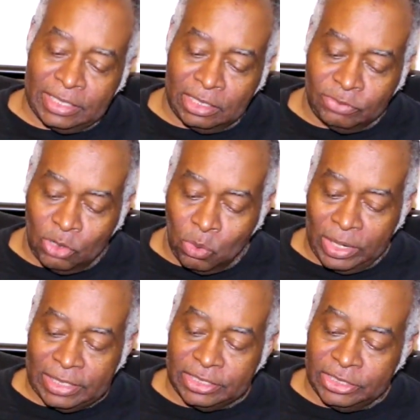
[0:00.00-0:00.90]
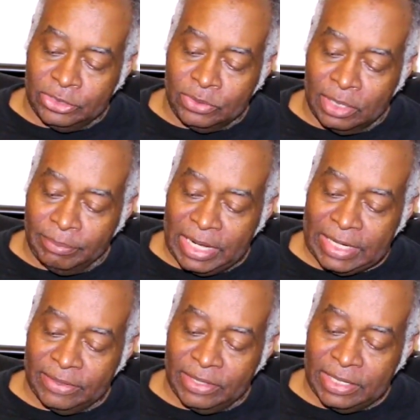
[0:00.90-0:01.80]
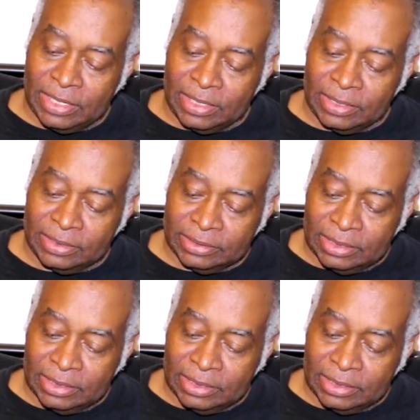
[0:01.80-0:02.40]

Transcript: enough coins to make the